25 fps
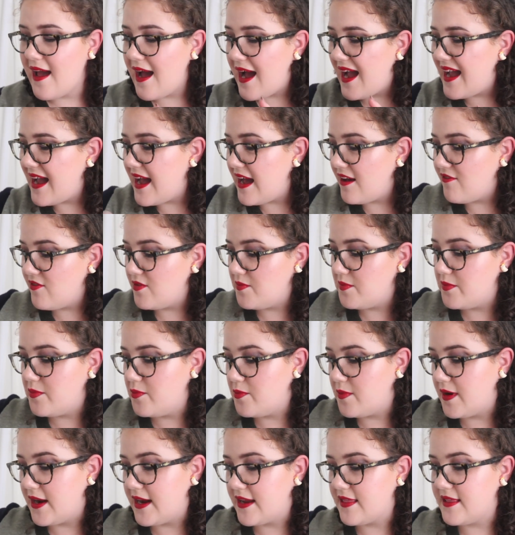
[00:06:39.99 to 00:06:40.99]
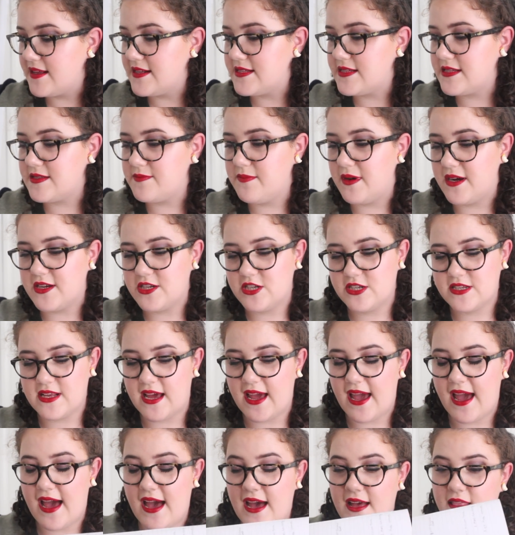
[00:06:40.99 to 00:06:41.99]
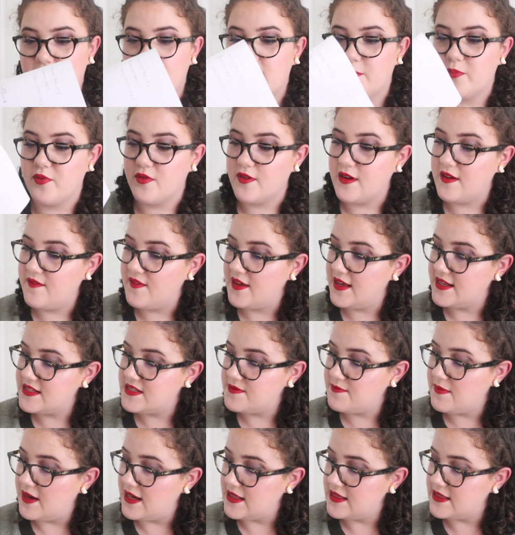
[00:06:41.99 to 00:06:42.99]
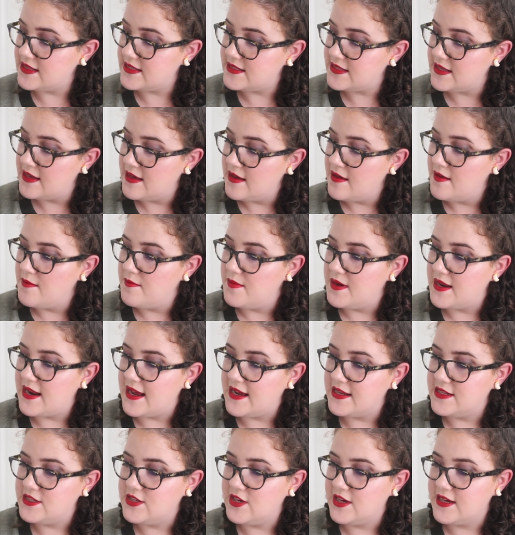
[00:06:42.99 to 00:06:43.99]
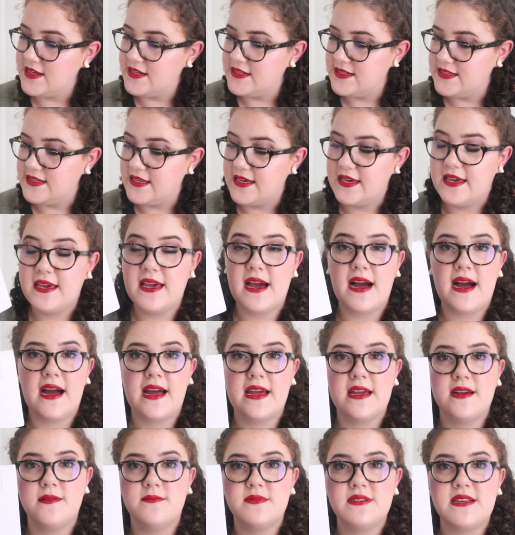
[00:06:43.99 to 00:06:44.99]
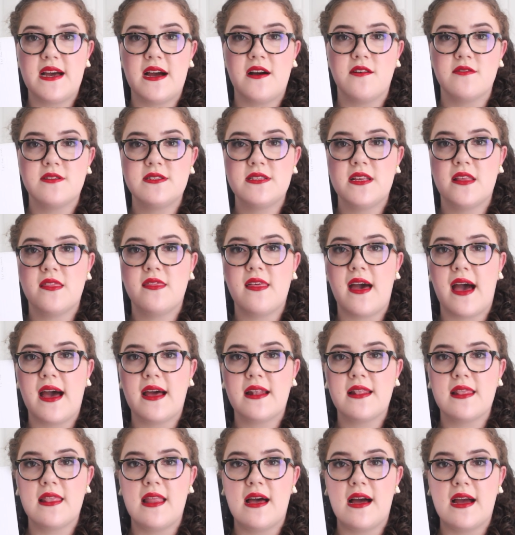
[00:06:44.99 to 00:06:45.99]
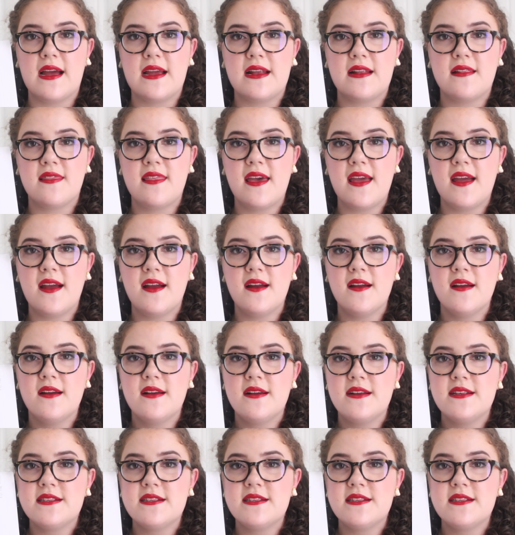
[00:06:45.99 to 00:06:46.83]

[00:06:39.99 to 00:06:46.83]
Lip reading: I haven't been wearing this as much as I had the previous months, but as you can see, I am down to that line there.